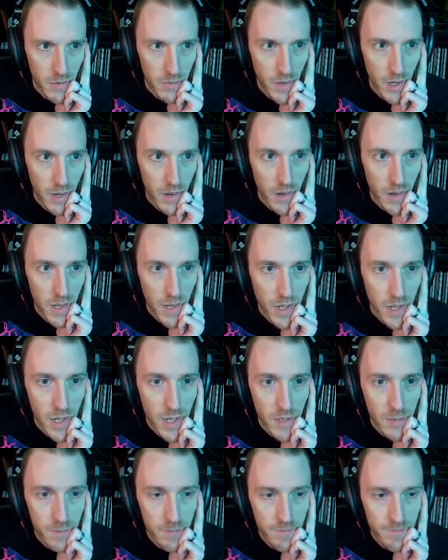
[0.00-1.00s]
very
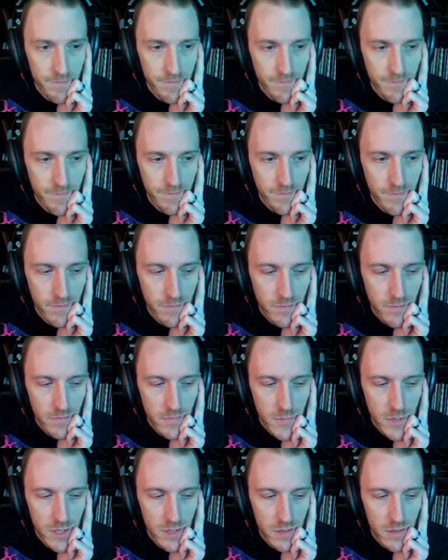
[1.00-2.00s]
um,
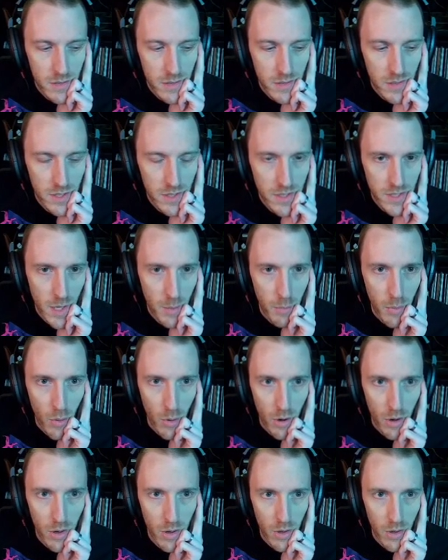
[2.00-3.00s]
temporal